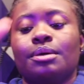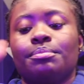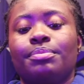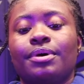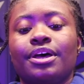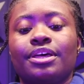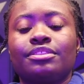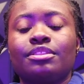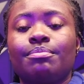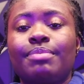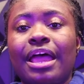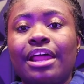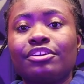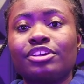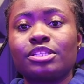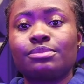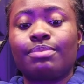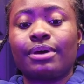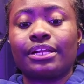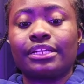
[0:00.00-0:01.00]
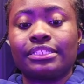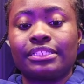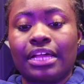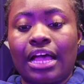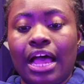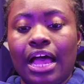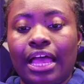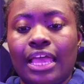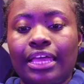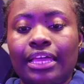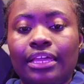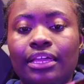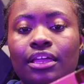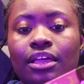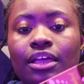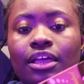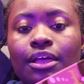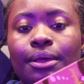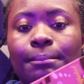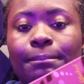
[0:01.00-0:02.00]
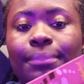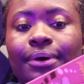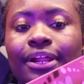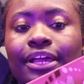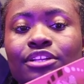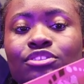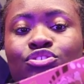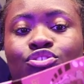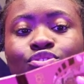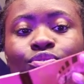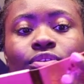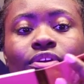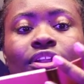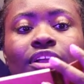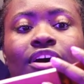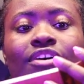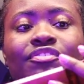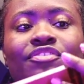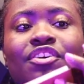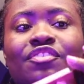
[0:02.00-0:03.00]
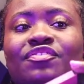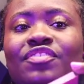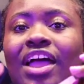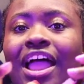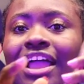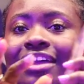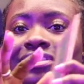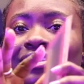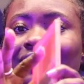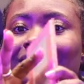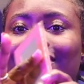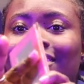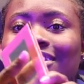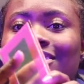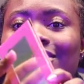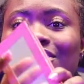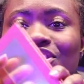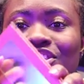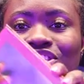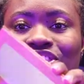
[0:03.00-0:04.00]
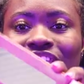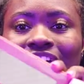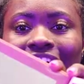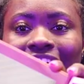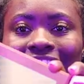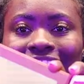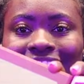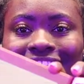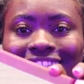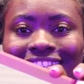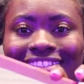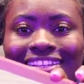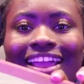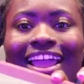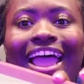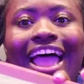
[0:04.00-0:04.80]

But the battery's about to die, but I do love the fact that this does